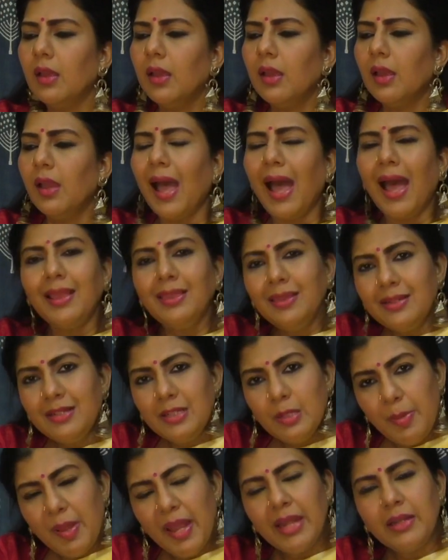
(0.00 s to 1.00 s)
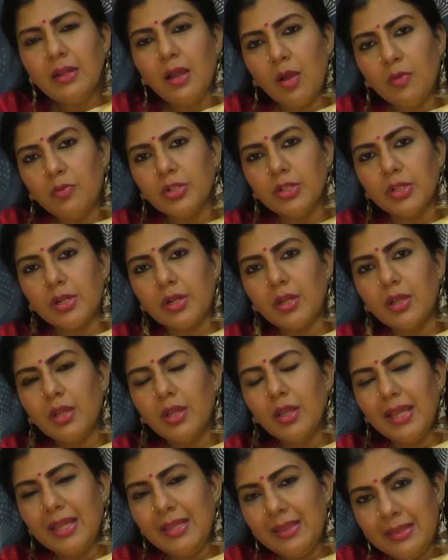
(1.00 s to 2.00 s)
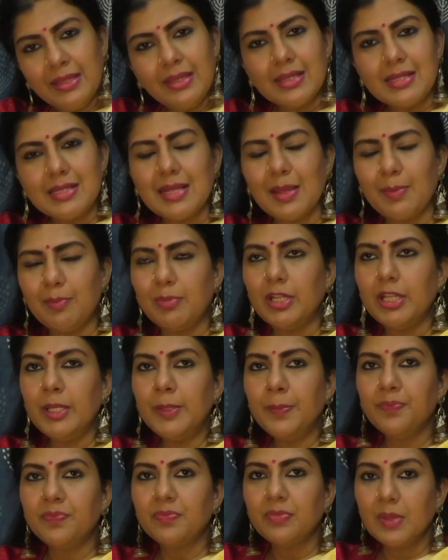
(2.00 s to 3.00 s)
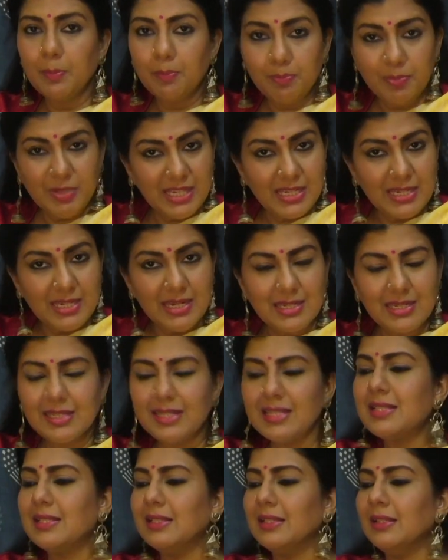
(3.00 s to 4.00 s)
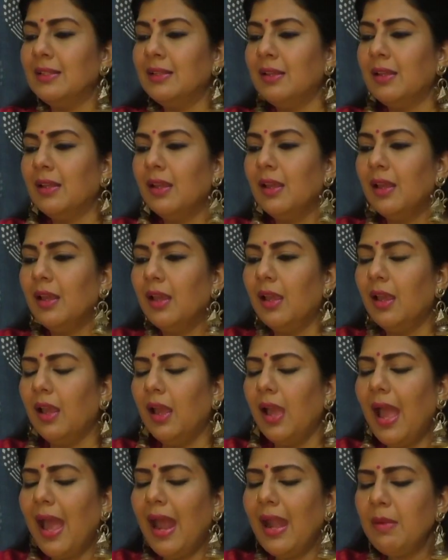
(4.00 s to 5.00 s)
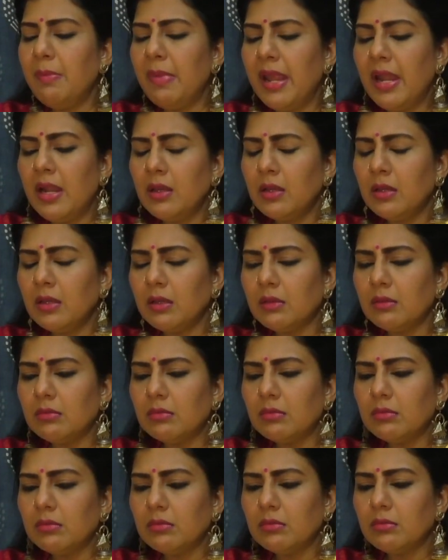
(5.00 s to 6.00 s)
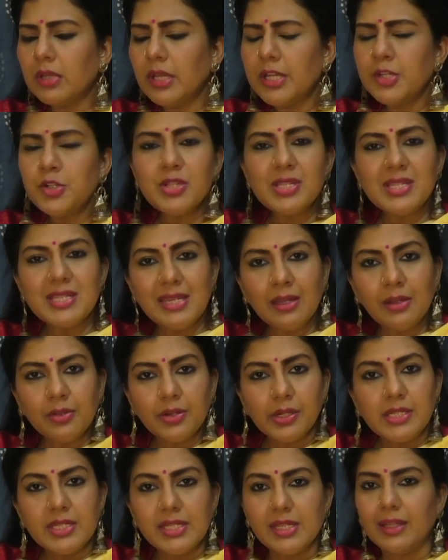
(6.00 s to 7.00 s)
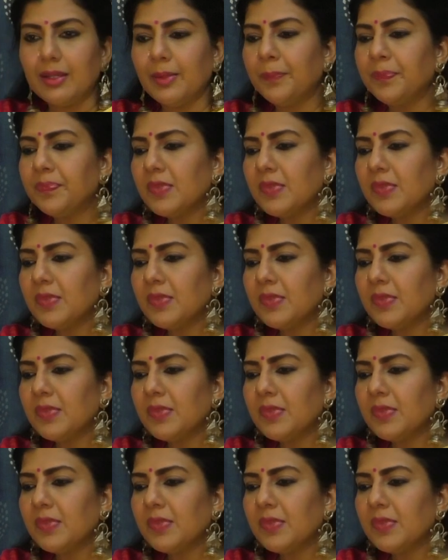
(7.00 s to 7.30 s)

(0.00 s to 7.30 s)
At the debate hour in the assembly, P. Natesan had made an interesting critique.